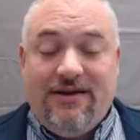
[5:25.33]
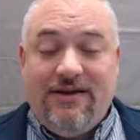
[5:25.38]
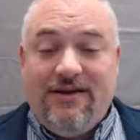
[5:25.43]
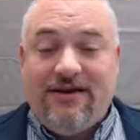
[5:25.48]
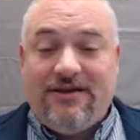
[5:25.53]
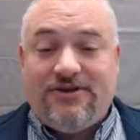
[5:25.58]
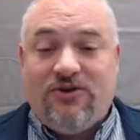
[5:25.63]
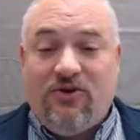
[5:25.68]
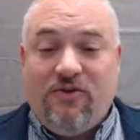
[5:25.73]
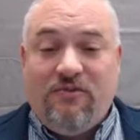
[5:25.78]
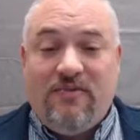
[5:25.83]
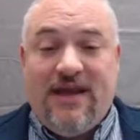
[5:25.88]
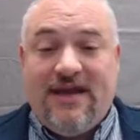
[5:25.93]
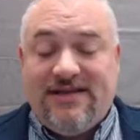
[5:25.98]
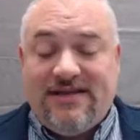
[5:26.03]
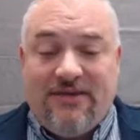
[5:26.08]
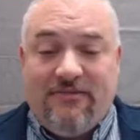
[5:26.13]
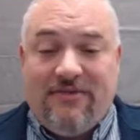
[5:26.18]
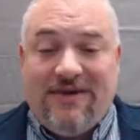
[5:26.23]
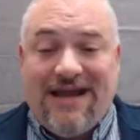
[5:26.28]
is so
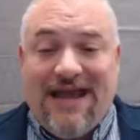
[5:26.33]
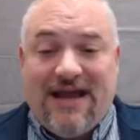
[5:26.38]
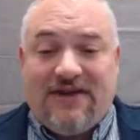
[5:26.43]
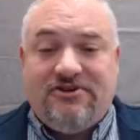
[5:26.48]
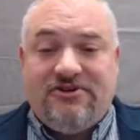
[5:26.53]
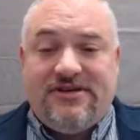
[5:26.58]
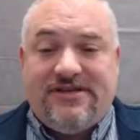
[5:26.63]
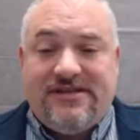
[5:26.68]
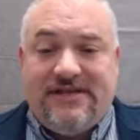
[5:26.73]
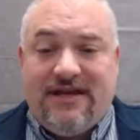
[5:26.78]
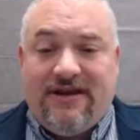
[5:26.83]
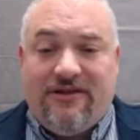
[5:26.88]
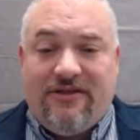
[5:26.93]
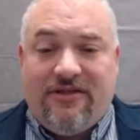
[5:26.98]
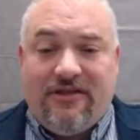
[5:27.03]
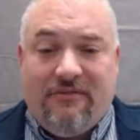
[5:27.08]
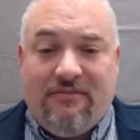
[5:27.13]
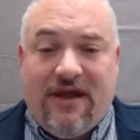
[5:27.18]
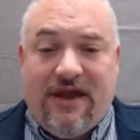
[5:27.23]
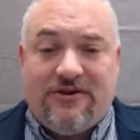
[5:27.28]
amazing that we can actually see it under
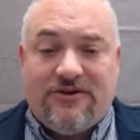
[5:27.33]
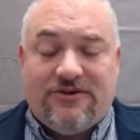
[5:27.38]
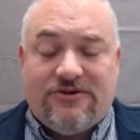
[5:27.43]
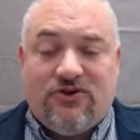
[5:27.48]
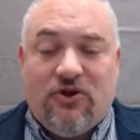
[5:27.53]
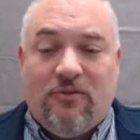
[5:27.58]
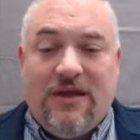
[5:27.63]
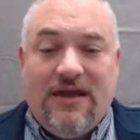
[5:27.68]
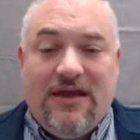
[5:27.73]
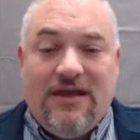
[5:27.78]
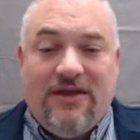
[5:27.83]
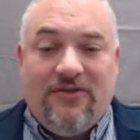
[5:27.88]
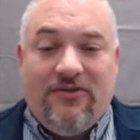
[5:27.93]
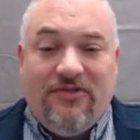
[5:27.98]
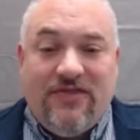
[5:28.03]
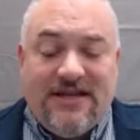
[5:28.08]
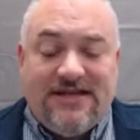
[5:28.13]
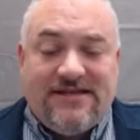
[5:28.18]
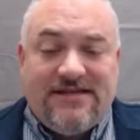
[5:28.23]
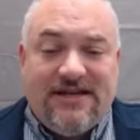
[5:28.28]
the microscope.
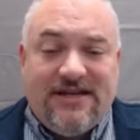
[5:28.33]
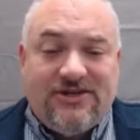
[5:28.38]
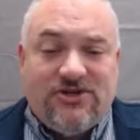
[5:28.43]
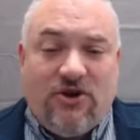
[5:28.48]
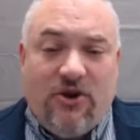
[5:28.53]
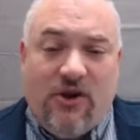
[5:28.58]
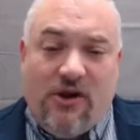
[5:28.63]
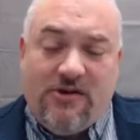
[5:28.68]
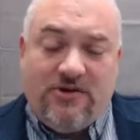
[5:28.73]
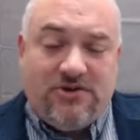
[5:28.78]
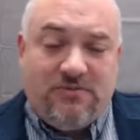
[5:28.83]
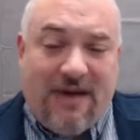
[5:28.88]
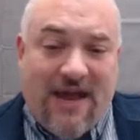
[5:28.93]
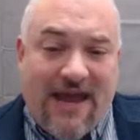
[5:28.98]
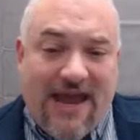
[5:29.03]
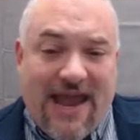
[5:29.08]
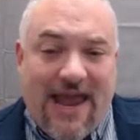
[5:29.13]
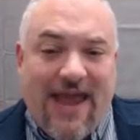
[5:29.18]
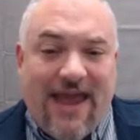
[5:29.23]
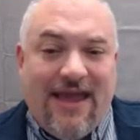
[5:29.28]
This is caused
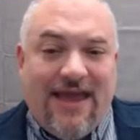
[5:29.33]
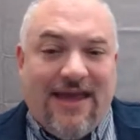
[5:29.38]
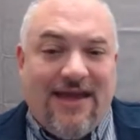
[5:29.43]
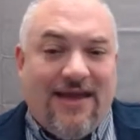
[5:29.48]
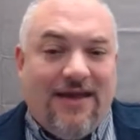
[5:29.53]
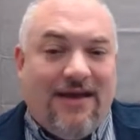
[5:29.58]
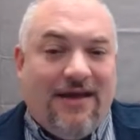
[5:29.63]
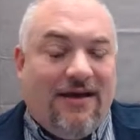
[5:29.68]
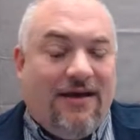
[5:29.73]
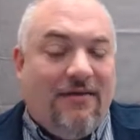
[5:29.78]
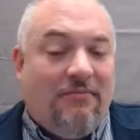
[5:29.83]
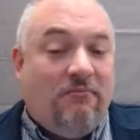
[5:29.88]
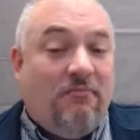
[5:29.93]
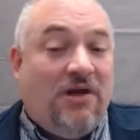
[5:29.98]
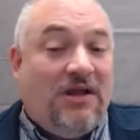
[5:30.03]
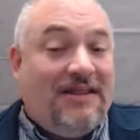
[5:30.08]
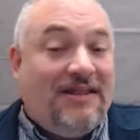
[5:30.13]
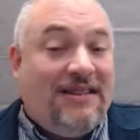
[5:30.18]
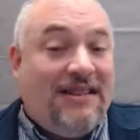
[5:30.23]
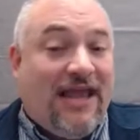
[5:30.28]
by a
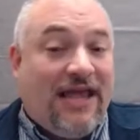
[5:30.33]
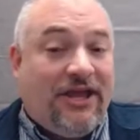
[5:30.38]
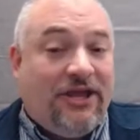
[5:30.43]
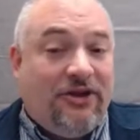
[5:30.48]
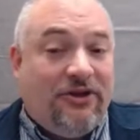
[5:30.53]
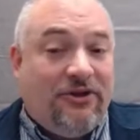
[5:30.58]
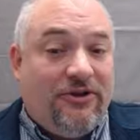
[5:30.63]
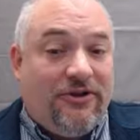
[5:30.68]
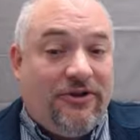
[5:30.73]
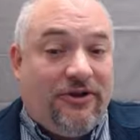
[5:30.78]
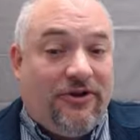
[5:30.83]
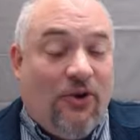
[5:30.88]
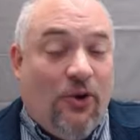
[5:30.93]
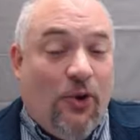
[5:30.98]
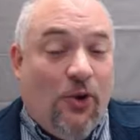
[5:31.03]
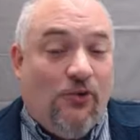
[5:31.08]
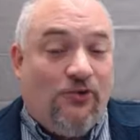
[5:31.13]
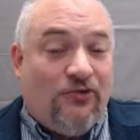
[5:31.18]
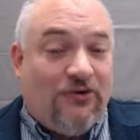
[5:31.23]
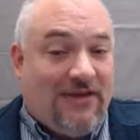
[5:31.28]
molecular
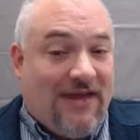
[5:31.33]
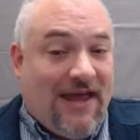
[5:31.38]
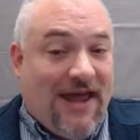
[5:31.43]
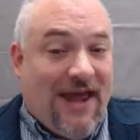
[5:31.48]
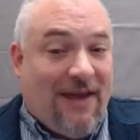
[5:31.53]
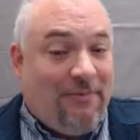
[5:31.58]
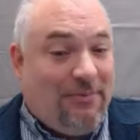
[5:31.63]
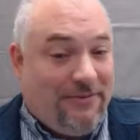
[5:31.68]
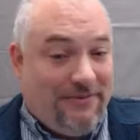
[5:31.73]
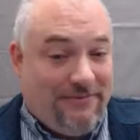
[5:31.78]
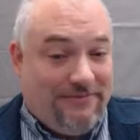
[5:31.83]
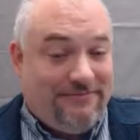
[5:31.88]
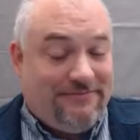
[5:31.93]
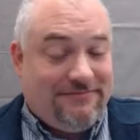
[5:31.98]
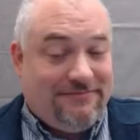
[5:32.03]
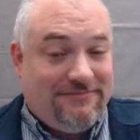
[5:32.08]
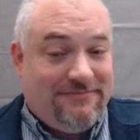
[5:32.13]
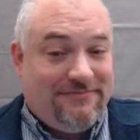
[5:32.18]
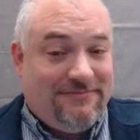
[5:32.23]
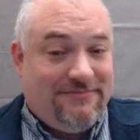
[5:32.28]
overlap.
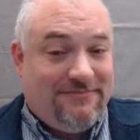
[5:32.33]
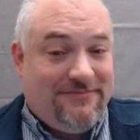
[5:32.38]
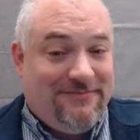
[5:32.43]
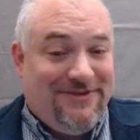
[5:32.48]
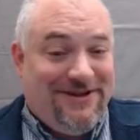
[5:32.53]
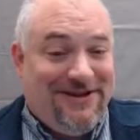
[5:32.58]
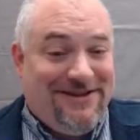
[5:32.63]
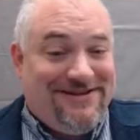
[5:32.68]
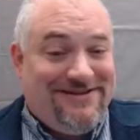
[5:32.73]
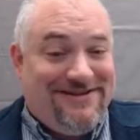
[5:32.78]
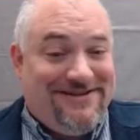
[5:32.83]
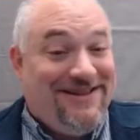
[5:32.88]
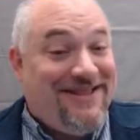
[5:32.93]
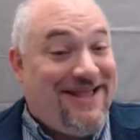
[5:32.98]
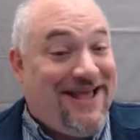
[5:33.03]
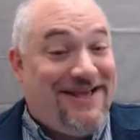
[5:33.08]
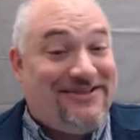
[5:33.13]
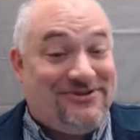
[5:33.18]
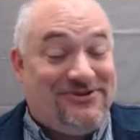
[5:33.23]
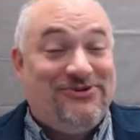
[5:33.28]

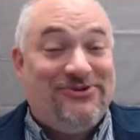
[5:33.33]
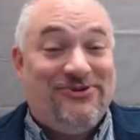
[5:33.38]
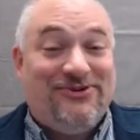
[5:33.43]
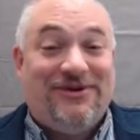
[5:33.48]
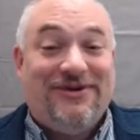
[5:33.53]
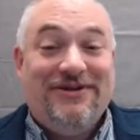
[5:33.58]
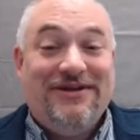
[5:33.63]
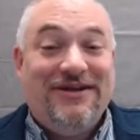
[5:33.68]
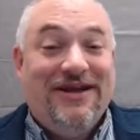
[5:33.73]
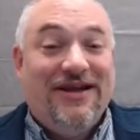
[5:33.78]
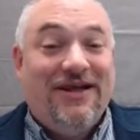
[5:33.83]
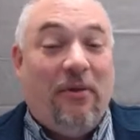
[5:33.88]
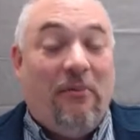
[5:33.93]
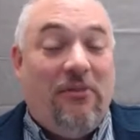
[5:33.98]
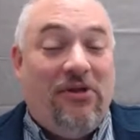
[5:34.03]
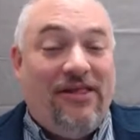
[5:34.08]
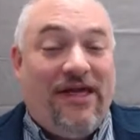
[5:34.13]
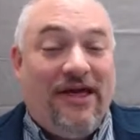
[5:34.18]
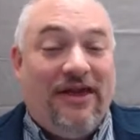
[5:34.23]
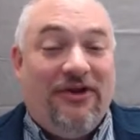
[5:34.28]
That's cool.
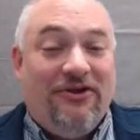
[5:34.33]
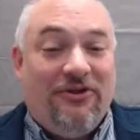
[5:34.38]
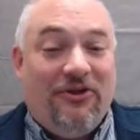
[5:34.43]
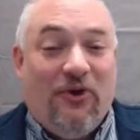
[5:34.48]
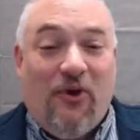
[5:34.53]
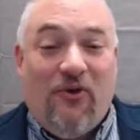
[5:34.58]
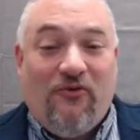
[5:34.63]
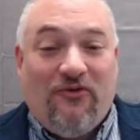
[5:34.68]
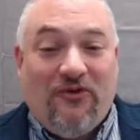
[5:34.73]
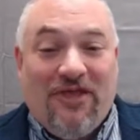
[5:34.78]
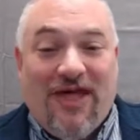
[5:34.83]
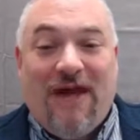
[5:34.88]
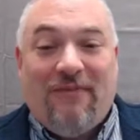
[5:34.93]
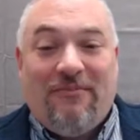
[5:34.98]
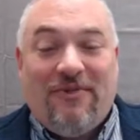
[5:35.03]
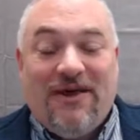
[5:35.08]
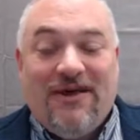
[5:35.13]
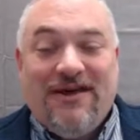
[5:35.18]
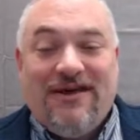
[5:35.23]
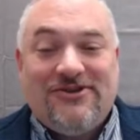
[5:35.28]
Molecular overlap
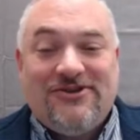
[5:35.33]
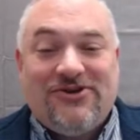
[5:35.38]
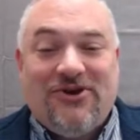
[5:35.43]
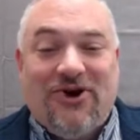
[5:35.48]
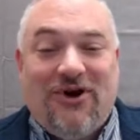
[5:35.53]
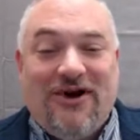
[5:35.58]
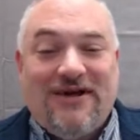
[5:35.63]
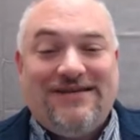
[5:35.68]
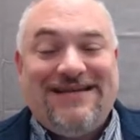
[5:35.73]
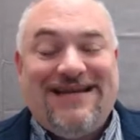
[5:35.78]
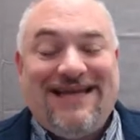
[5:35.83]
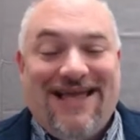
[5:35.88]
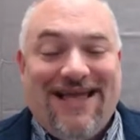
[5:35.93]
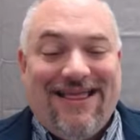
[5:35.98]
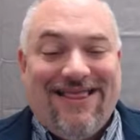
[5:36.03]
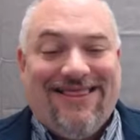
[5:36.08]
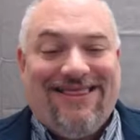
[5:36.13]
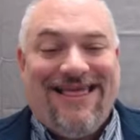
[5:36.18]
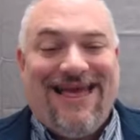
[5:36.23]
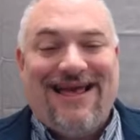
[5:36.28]
is causing
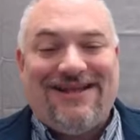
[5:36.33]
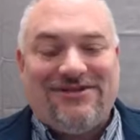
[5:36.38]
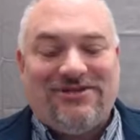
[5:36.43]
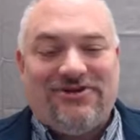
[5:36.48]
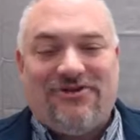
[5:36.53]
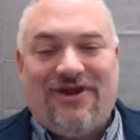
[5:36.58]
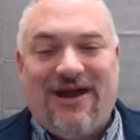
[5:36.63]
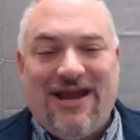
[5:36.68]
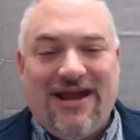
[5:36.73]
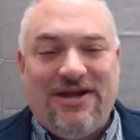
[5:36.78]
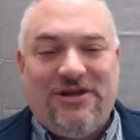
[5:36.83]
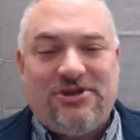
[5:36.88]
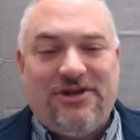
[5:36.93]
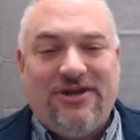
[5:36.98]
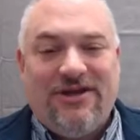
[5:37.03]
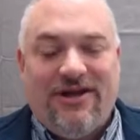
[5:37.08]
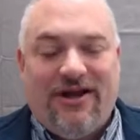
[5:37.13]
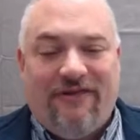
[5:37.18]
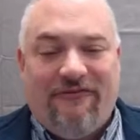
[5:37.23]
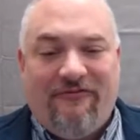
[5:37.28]
that
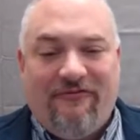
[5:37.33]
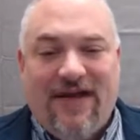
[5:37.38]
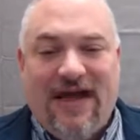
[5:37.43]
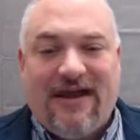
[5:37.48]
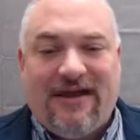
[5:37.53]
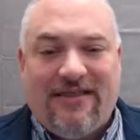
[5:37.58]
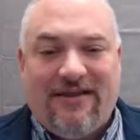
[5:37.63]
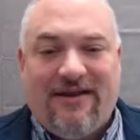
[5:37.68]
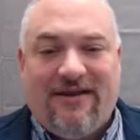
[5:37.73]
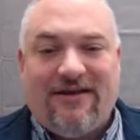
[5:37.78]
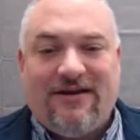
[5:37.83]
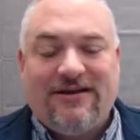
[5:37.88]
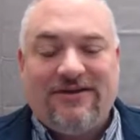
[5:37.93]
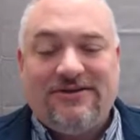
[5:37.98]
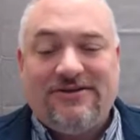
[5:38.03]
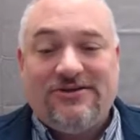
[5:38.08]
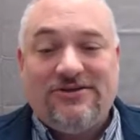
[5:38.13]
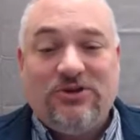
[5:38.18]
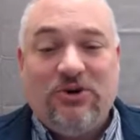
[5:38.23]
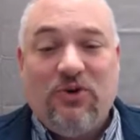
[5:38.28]
striation effect there
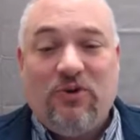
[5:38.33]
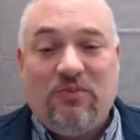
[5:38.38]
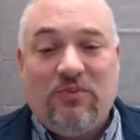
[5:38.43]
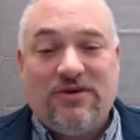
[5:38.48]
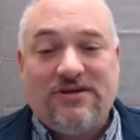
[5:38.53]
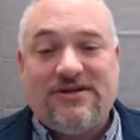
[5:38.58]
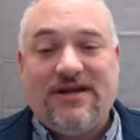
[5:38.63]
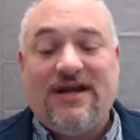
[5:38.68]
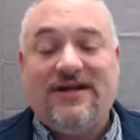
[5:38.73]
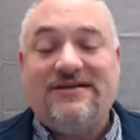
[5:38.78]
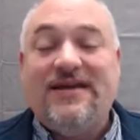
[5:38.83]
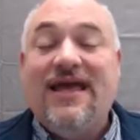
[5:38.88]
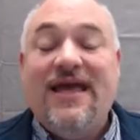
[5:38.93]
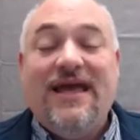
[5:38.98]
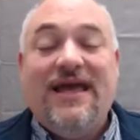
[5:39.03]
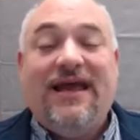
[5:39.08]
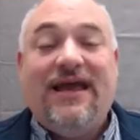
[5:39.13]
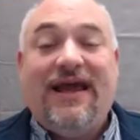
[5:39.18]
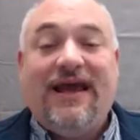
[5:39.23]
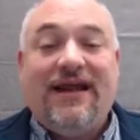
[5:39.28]
because it's so precise
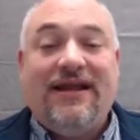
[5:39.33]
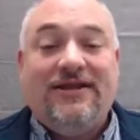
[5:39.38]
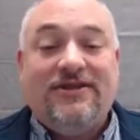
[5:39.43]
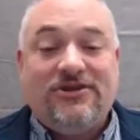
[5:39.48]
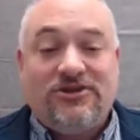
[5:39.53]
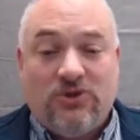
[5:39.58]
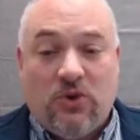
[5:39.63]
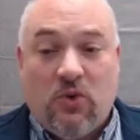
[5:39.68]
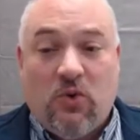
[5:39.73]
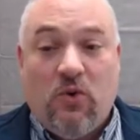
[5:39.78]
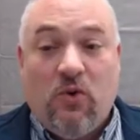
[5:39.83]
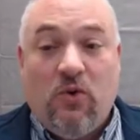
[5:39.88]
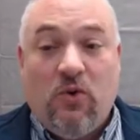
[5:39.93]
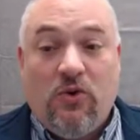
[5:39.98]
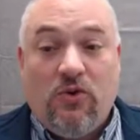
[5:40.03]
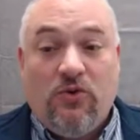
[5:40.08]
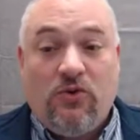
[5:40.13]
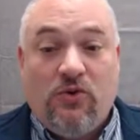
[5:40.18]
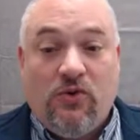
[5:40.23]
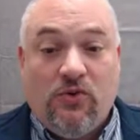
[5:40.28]
and it's so
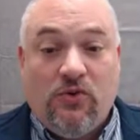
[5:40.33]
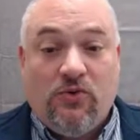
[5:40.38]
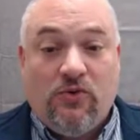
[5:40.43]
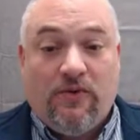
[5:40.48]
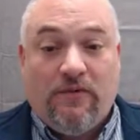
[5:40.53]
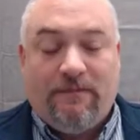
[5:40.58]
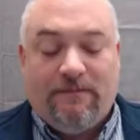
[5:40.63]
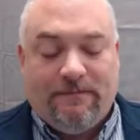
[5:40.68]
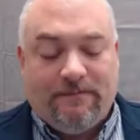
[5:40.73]
cool.